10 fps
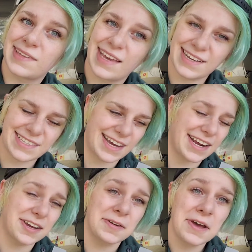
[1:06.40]

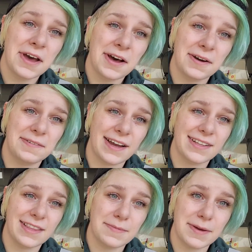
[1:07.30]
Exciting. All right,
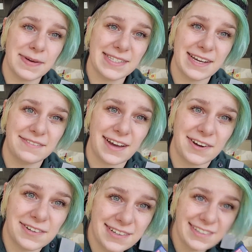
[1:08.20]
let me get my stuff out.